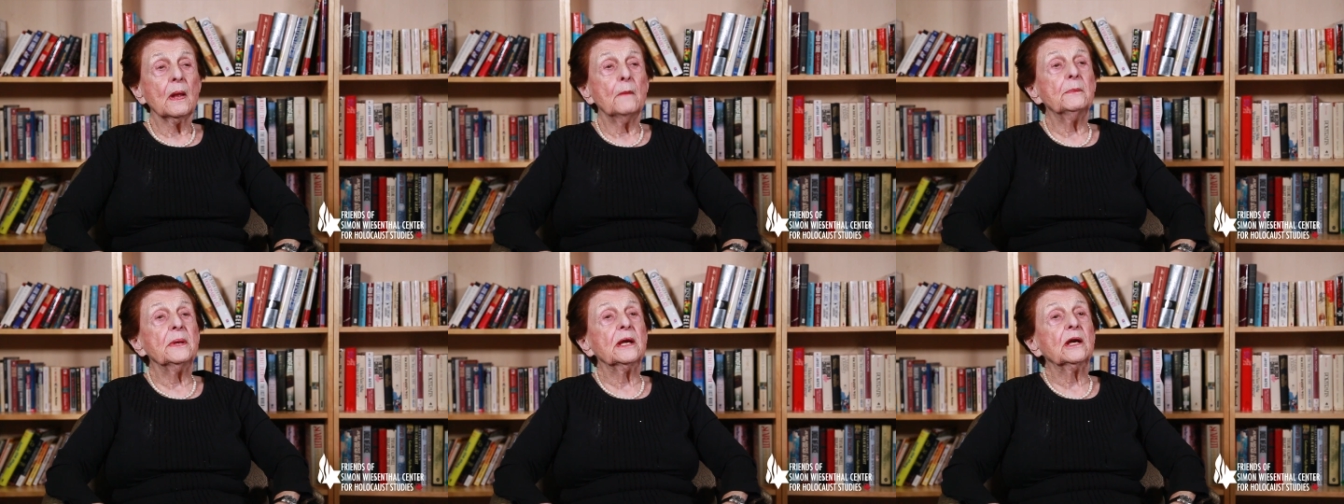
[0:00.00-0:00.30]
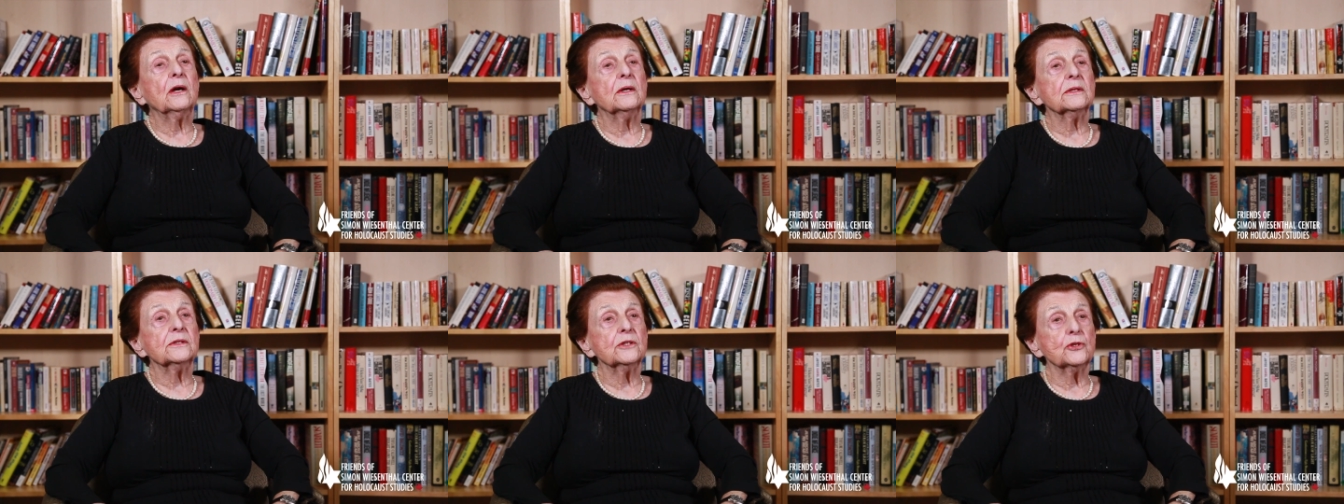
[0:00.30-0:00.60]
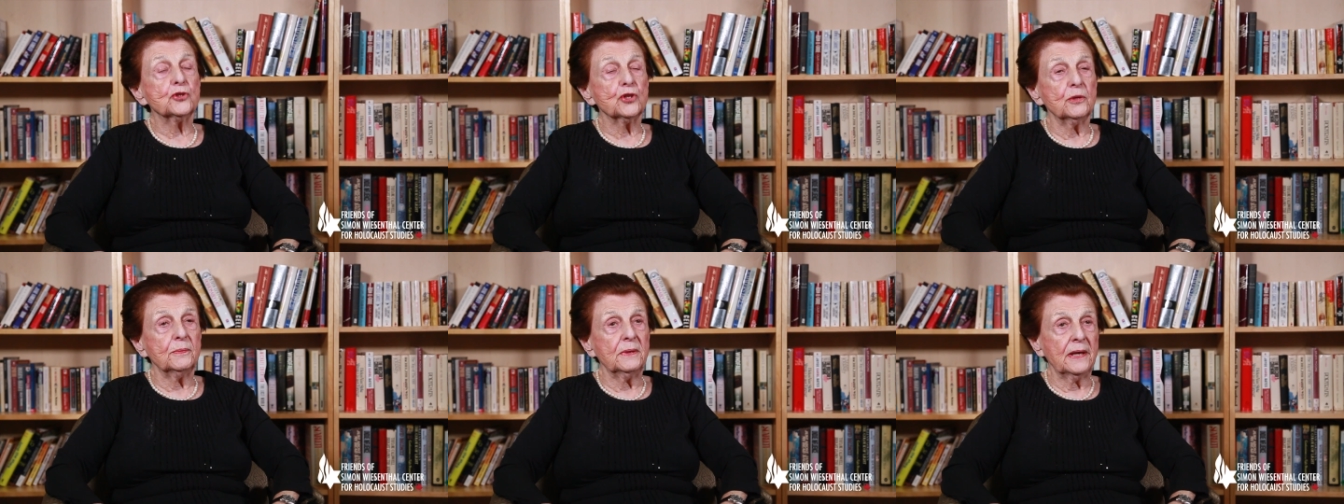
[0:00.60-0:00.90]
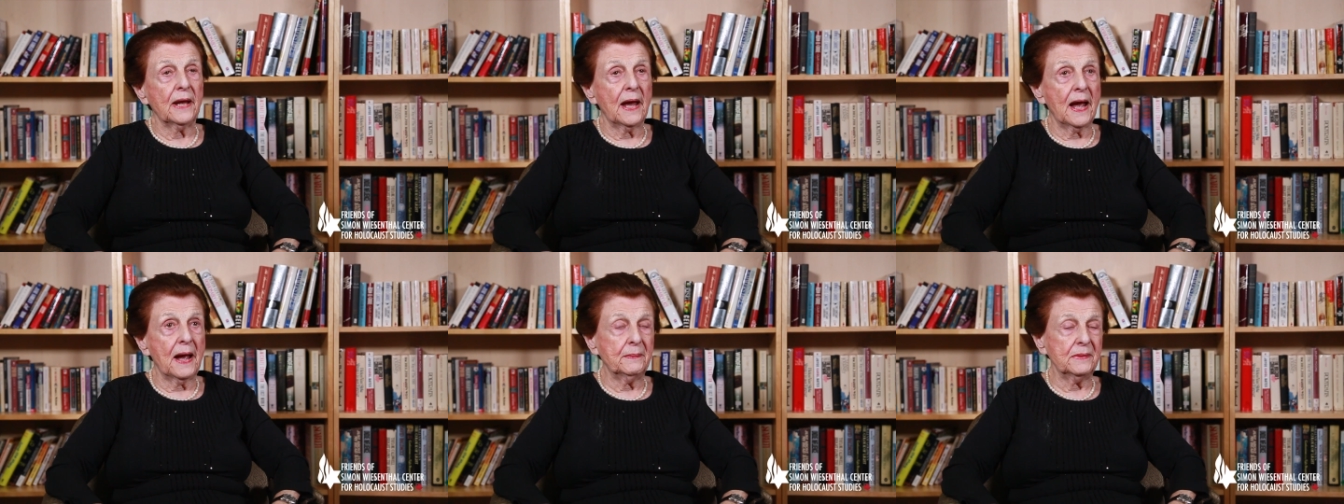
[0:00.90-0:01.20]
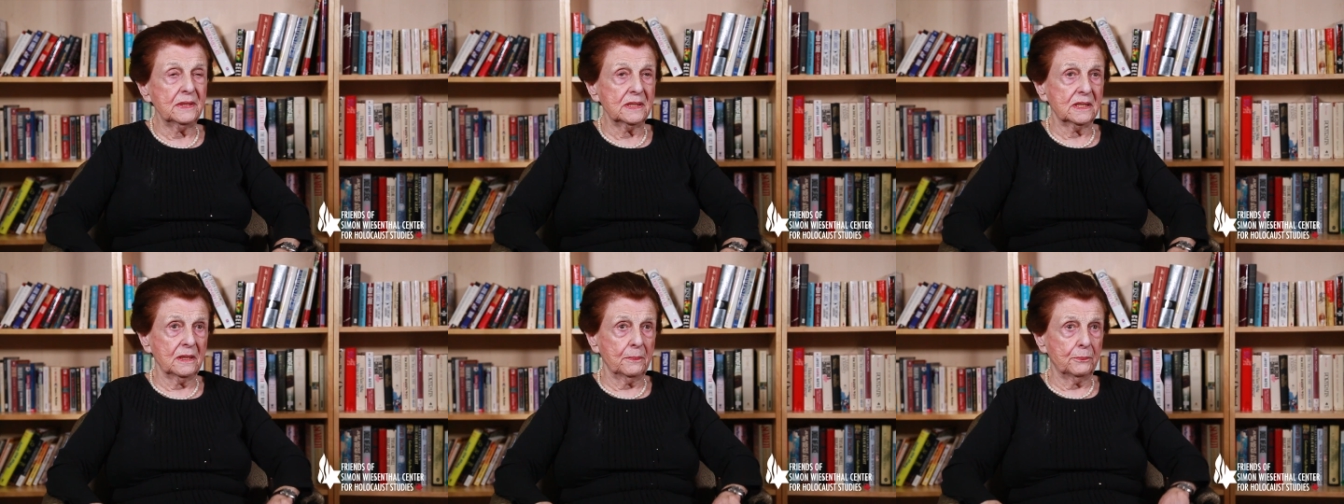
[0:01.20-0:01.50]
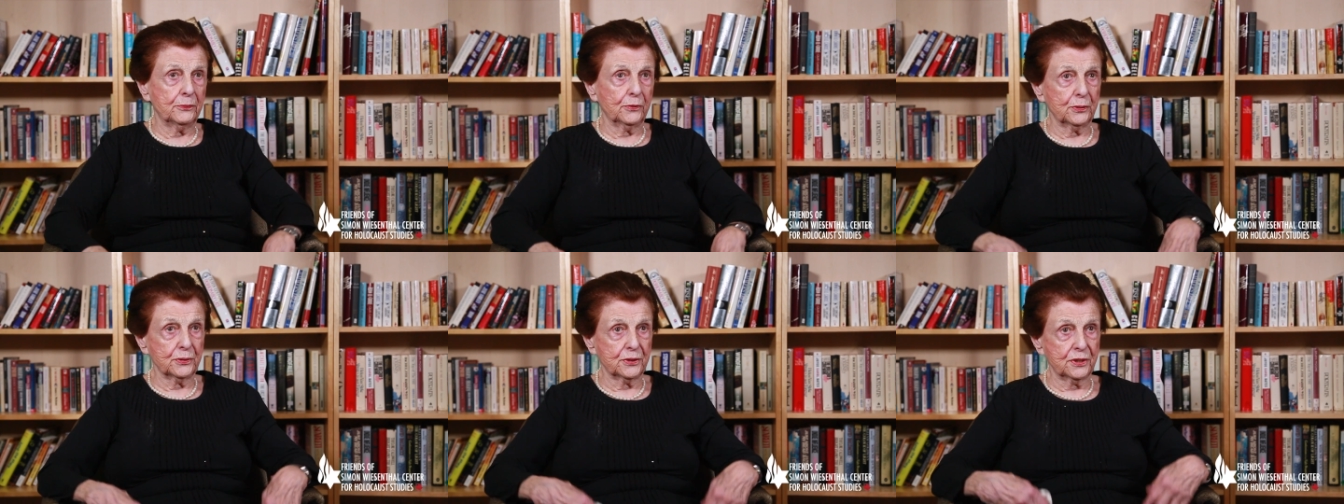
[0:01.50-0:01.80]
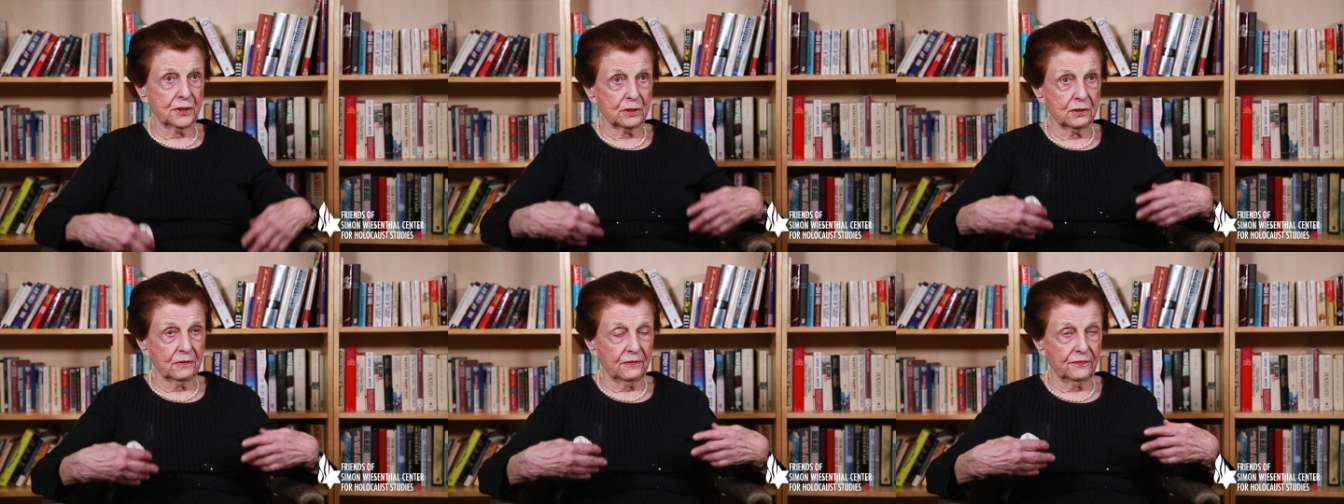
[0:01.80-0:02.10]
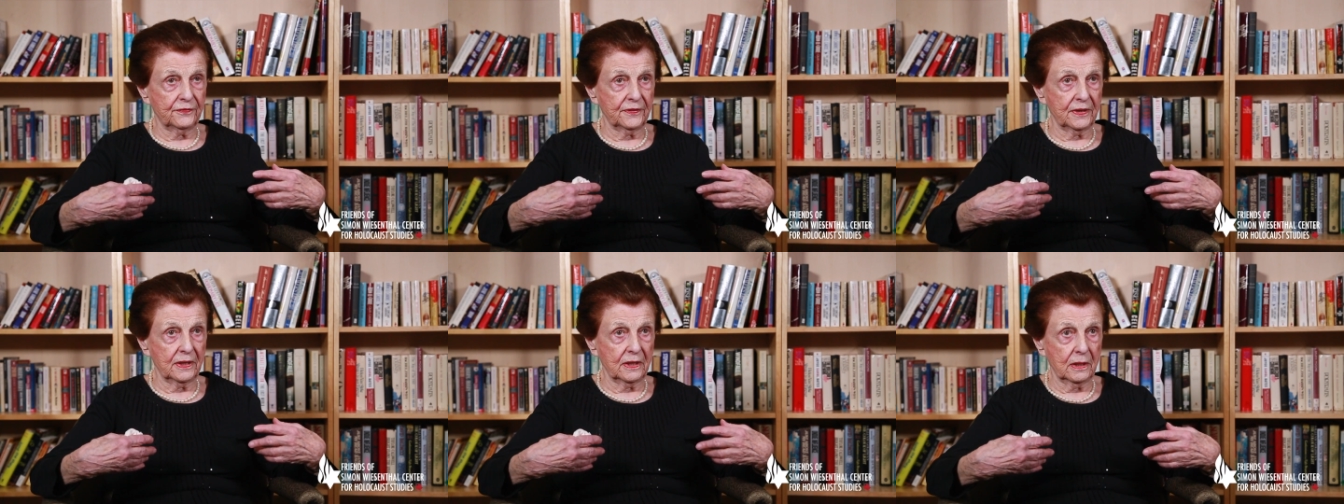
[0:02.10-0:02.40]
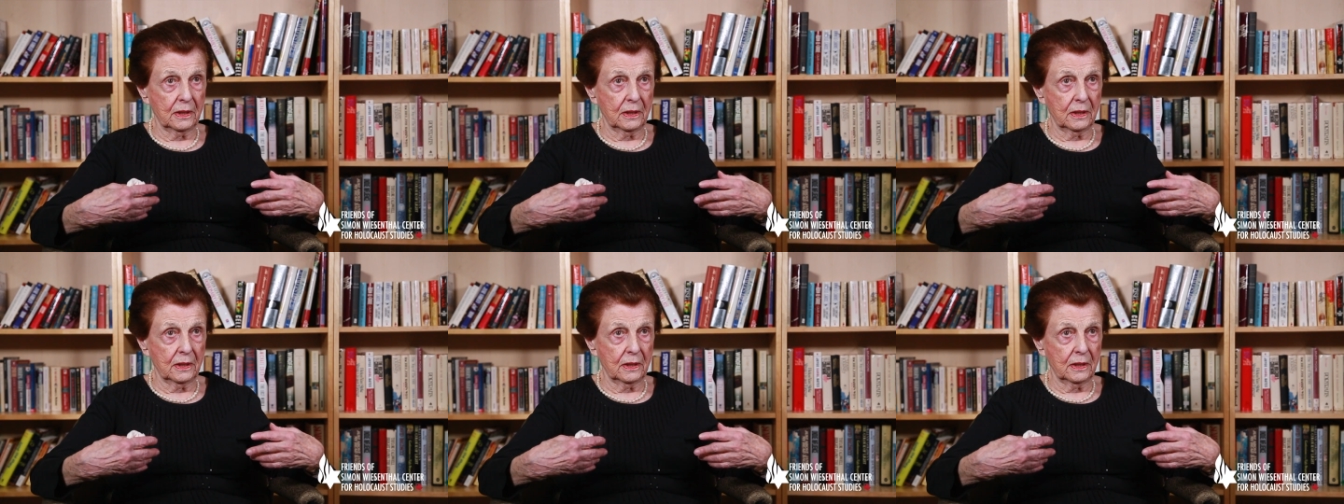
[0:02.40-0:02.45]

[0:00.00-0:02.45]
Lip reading: because the German army is in process of